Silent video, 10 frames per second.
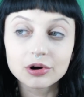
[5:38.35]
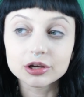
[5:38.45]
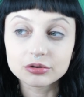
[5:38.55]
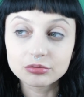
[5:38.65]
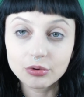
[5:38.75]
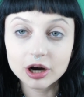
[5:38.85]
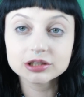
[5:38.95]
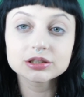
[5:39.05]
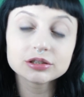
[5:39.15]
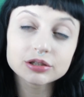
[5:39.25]
What you
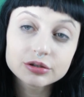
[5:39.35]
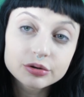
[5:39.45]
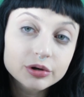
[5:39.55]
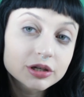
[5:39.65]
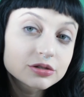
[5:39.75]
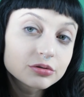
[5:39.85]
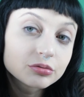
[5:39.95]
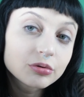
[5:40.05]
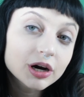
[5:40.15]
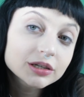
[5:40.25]
want to do is
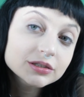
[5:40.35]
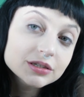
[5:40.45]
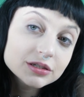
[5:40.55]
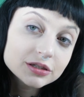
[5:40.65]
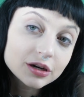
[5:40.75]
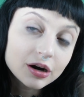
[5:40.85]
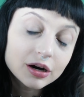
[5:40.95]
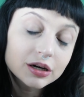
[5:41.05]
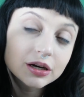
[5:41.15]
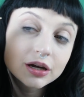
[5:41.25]
you want to
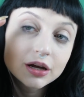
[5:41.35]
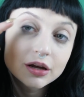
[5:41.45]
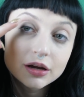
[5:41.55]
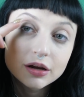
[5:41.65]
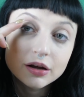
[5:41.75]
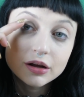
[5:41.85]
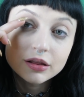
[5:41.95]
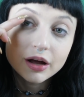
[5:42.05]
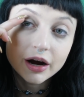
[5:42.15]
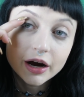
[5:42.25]
start a
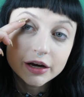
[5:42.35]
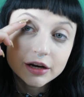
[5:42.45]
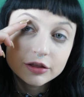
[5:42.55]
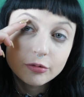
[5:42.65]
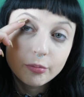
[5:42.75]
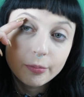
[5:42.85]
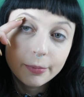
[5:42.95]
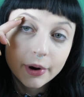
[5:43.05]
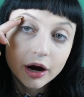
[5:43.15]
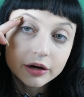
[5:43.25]
line at the
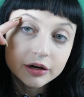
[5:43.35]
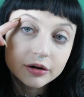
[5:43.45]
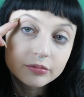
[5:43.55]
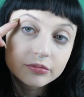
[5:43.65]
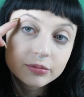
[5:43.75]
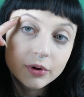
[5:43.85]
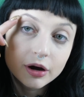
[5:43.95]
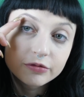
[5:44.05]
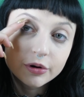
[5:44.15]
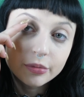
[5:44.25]
bottom
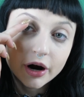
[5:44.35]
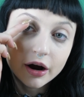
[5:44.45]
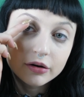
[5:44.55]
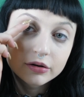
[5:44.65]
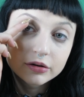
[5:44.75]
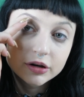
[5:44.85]
of your brow.